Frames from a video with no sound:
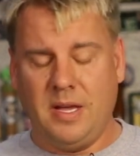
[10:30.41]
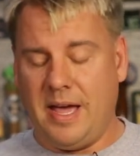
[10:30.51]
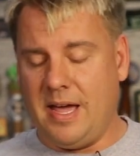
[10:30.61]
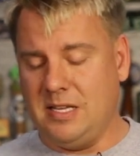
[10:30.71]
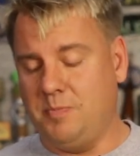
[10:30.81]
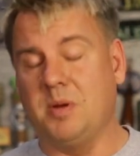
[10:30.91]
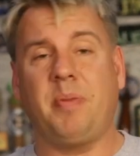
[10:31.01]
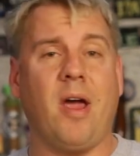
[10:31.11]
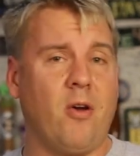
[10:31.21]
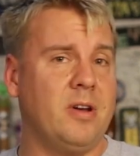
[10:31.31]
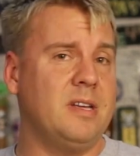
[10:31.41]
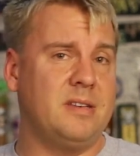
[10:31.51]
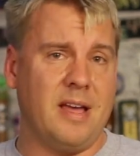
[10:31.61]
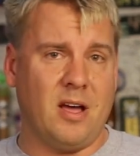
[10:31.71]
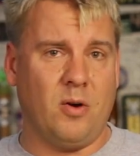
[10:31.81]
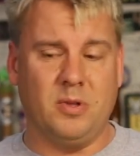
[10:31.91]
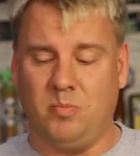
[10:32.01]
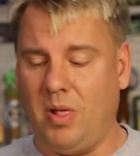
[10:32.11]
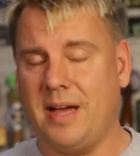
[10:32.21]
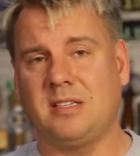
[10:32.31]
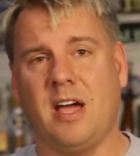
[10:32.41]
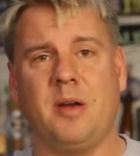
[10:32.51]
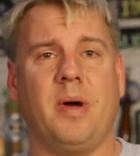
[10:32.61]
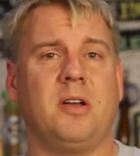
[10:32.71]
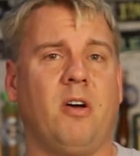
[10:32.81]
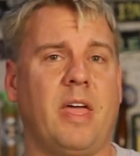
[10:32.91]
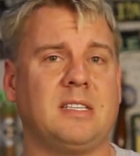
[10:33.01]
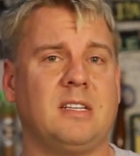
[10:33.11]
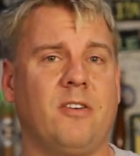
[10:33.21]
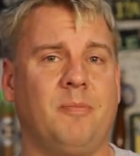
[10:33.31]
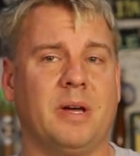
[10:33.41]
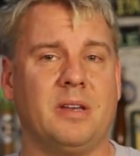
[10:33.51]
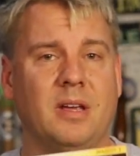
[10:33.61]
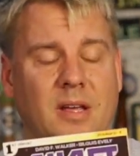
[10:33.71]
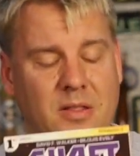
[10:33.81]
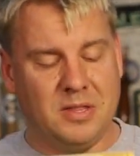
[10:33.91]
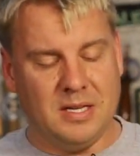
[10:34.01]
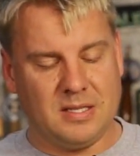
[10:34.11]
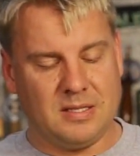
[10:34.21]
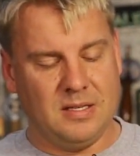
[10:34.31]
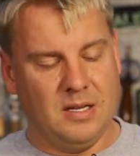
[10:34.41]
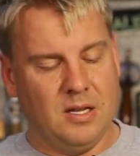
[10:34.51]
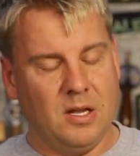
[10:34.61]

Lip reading: It's been parodied now with Black Dynamite and all that stuff, but this